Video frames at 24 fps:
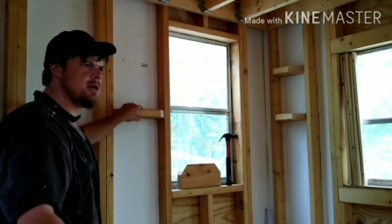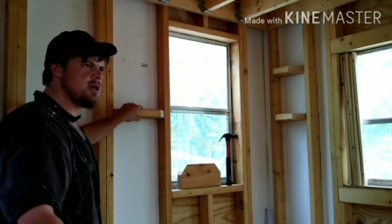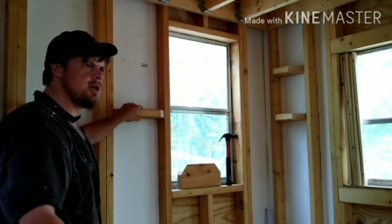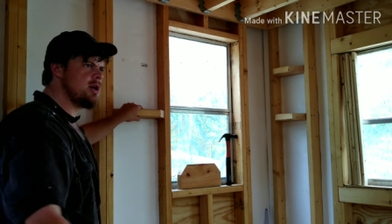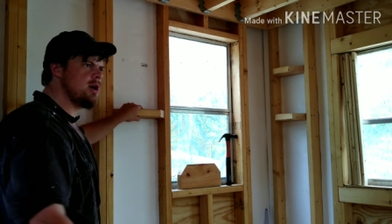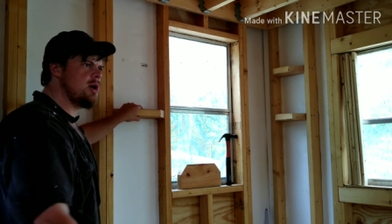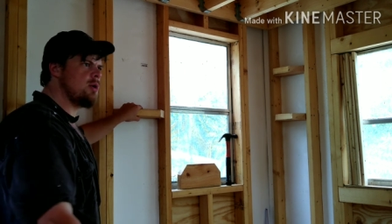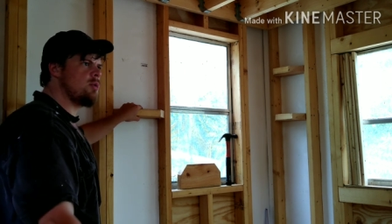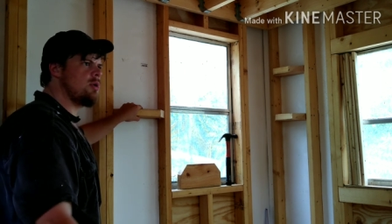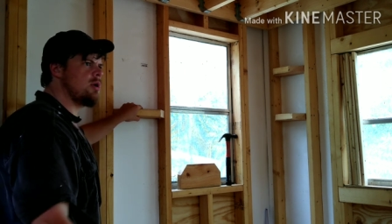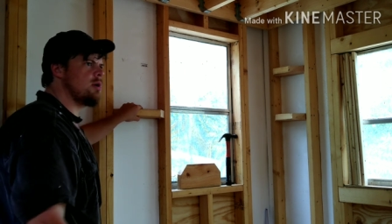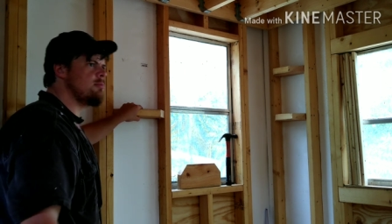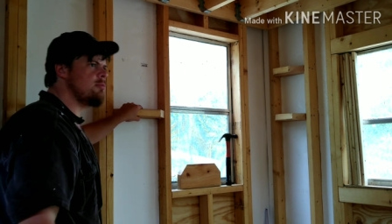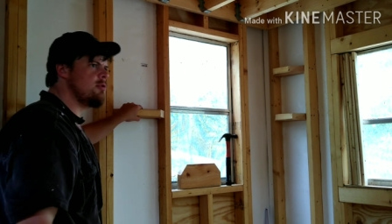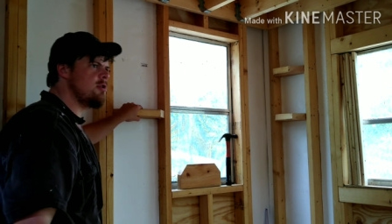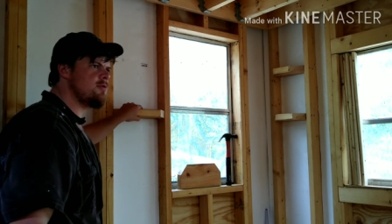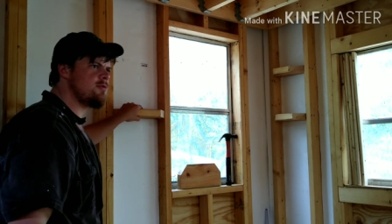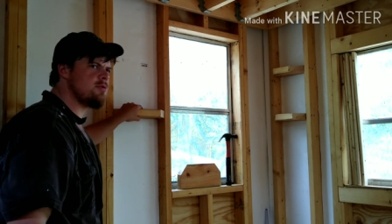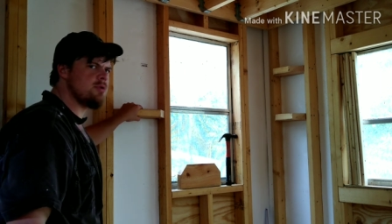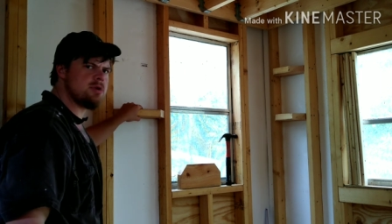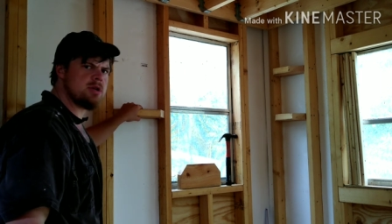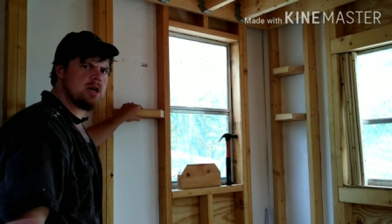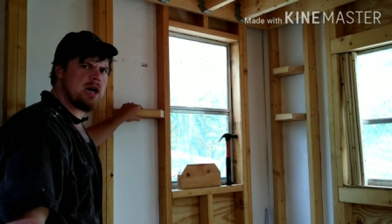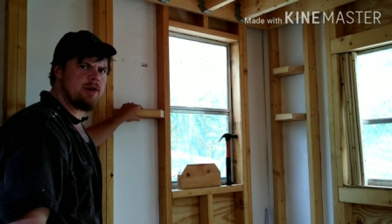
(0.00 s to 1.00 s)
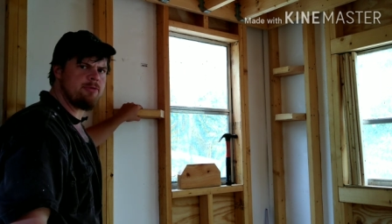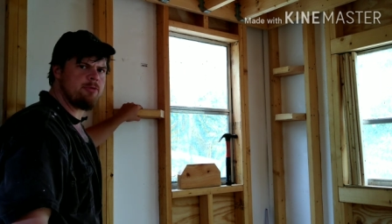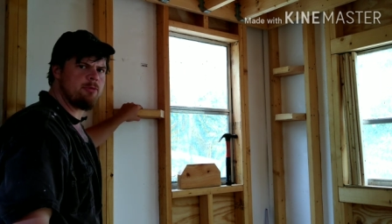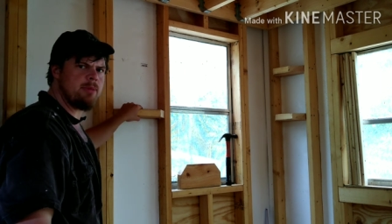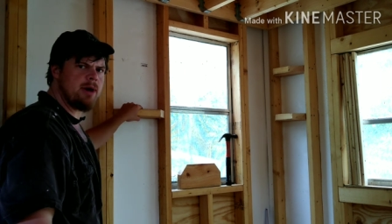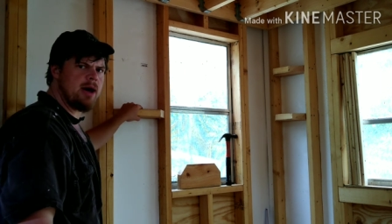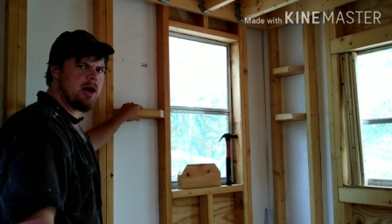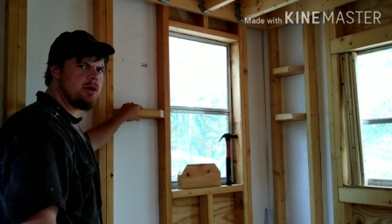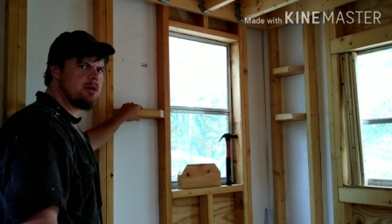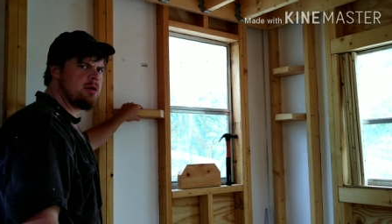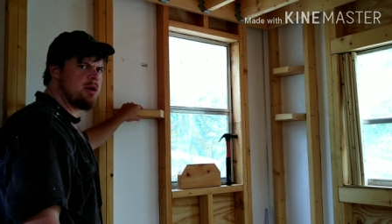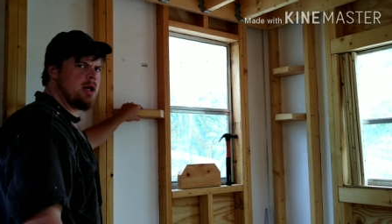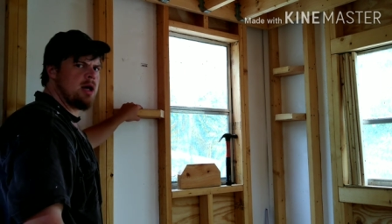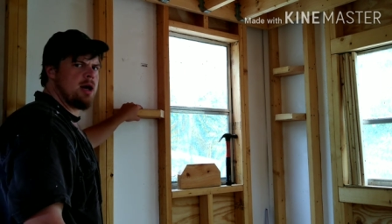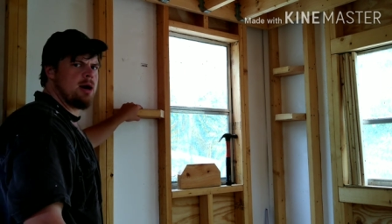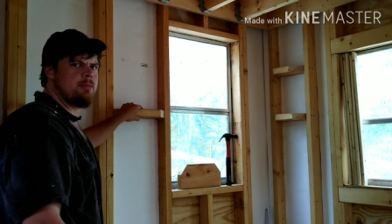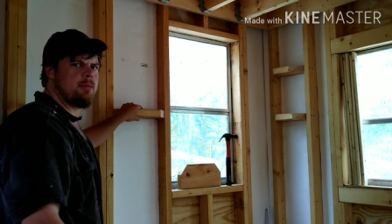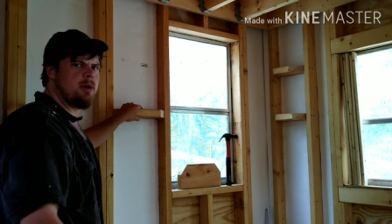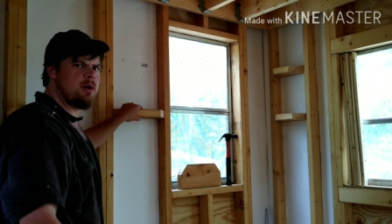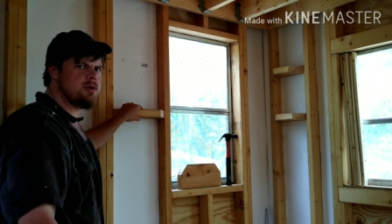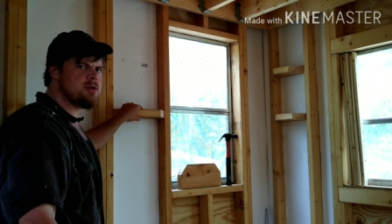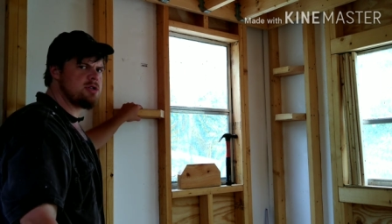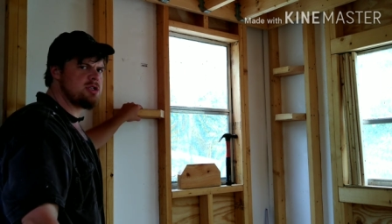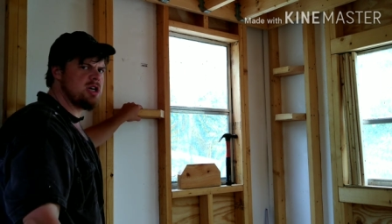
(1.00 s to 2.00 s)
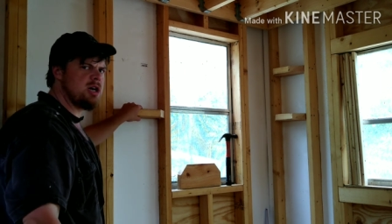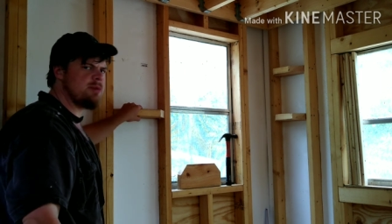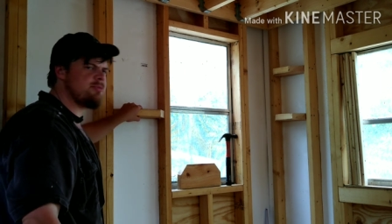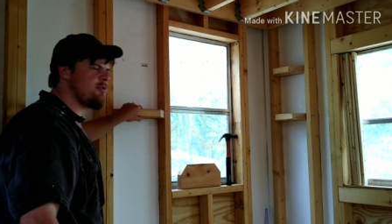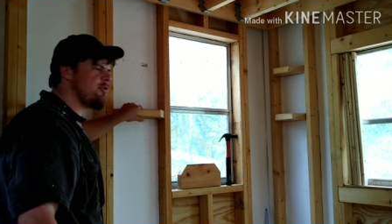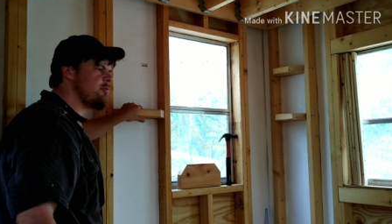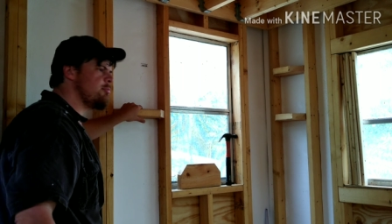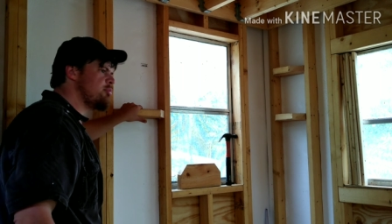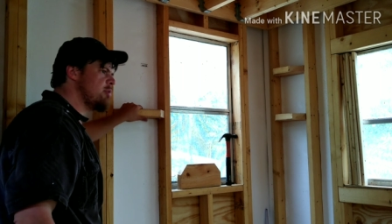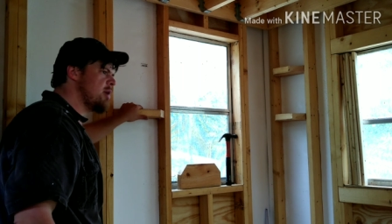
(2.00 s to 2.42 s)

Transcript: I want to move to the top of the mountain. I'm always jumping from